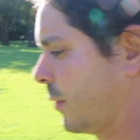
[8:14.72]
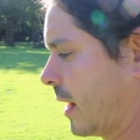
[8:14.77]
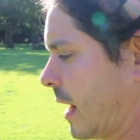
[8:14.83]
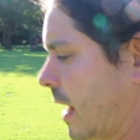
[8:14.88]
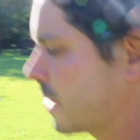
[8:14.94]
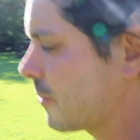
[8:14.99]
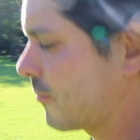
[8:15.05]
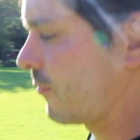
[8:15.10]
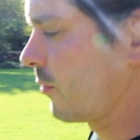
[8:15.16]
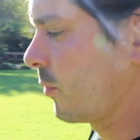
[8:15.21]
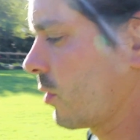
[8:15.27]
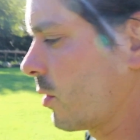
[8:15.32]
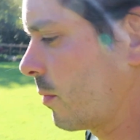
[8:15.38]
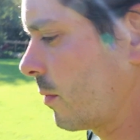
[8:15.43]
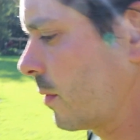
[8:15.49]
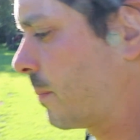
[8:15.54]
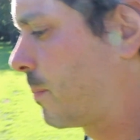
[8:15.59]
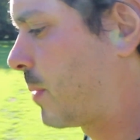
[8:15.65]
we had a
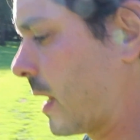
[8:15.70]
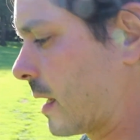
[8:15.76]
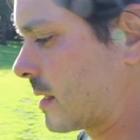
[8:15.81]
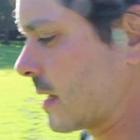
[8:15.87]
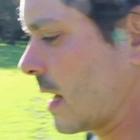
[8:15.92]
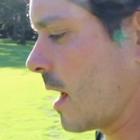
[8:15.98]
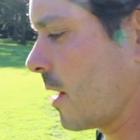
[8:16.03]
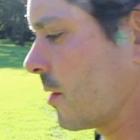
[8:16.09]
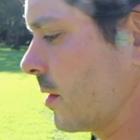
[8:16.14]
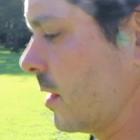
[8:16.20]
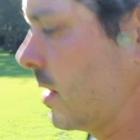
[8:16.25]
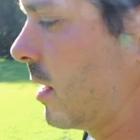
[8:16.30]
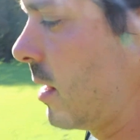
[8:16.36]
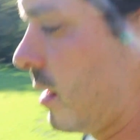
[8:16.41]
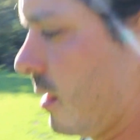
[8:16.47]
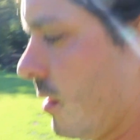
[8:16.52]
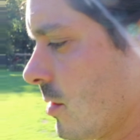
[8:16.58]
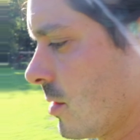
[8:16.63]
floor picked out,
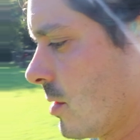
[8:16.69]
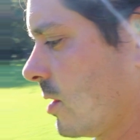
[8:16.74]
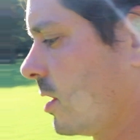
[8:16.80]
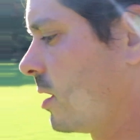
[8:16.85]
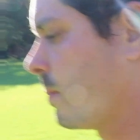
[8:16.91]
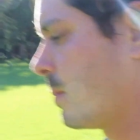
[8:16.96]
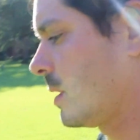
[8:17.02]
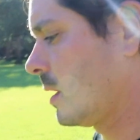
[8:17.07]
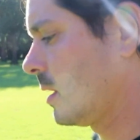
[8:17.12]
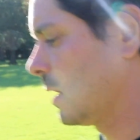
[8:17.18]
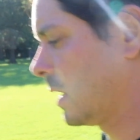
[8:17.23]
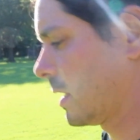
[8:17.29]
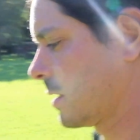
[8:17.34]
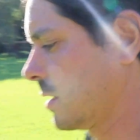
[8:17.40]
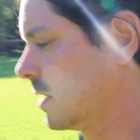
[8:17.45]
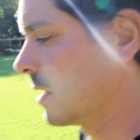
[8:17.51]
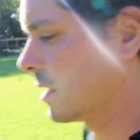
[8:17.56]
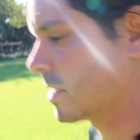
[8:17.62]
and it was gonna be
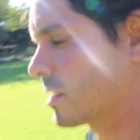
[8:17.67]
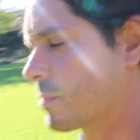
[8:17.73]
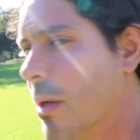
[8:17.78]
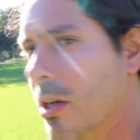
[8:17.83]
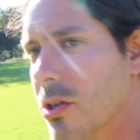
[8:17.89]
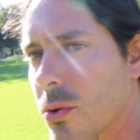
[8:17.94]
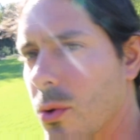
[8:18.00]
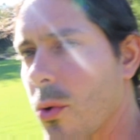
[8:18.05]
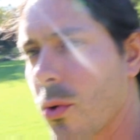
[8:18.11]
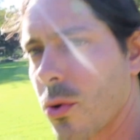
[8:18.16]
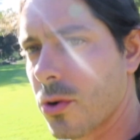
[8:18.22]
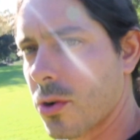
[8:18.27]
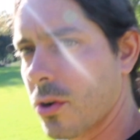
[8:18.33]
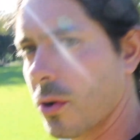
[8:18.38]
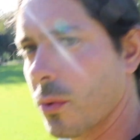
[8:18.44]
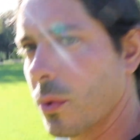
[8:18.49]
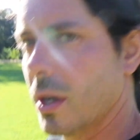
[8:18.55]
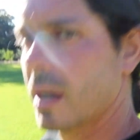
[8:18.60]
like a special
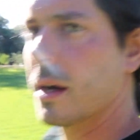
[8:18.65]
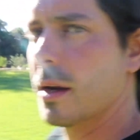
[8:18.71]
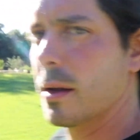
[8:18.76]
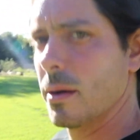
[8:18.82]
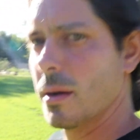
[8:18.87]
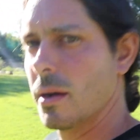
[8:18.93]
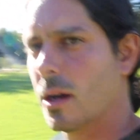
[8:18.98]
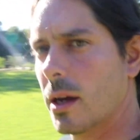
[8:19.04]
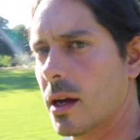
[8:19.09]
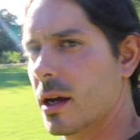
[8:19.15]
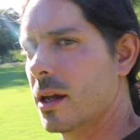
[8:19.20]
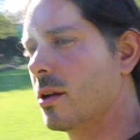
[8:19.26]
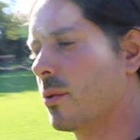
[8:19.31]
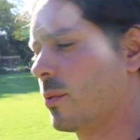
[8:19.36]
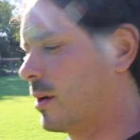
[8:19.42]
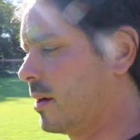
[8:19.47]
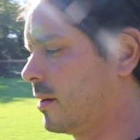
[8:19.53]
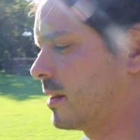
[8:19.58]
order or what. And
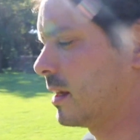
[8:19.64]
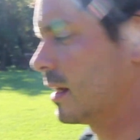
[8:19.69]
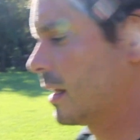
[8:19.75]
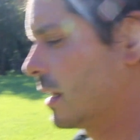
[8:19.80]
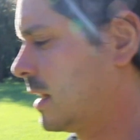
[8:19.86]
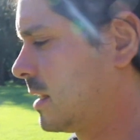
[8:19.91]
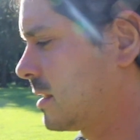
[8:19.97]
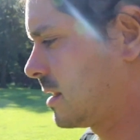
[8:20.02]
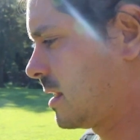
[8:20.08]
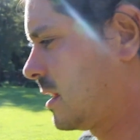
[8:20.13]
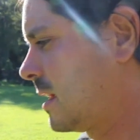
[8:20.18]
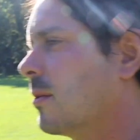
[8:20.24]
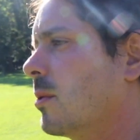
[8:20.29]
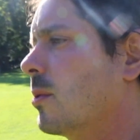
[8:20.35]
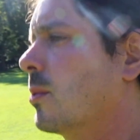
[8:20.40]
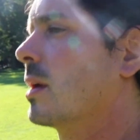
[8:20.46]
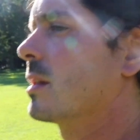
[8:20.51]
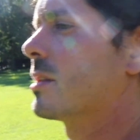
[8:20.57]
the weird thing is,
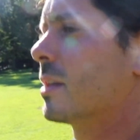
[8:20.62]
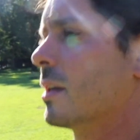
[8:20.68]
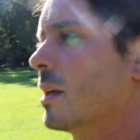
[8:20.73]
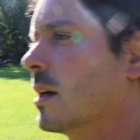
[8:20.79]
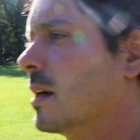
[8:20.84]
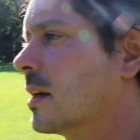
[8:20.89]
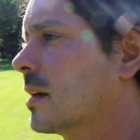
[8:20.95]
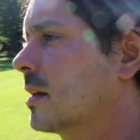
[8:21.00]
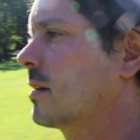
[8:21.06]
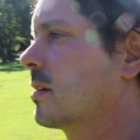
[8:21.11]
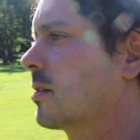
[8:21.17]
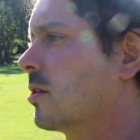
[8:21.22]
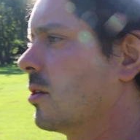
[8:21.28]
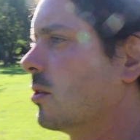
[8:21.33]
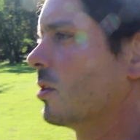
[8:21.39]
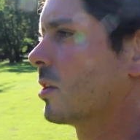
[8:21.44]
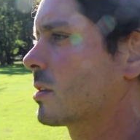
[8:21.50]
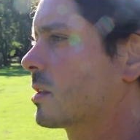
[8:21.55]
we went to
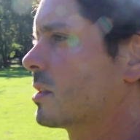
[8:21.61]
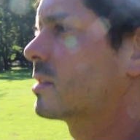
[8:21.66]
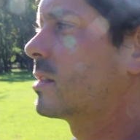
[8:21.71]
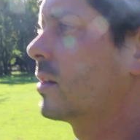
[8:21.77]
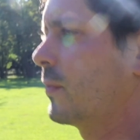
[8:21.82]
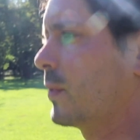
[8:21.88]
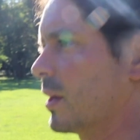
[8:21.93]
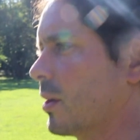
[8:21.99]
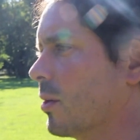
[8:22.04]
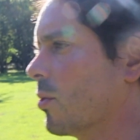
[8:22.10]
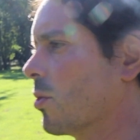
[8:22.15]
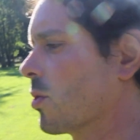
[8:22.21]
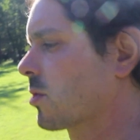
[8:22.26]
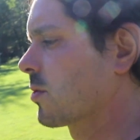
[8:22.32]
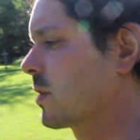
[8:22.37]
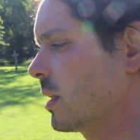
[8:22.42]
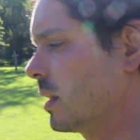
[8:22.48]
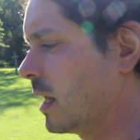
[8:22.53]
go look to see if we can
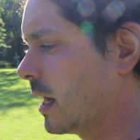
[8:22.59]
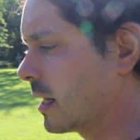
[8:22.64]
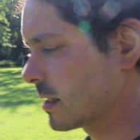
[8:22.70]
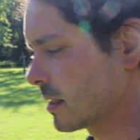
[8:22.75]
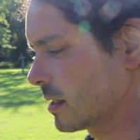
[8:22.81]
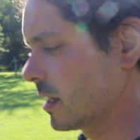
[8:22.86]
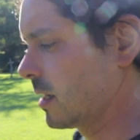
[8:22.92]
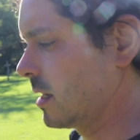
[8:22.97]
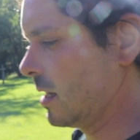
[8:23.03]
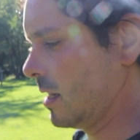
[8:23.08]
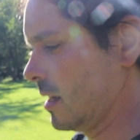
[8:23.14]
order it last night,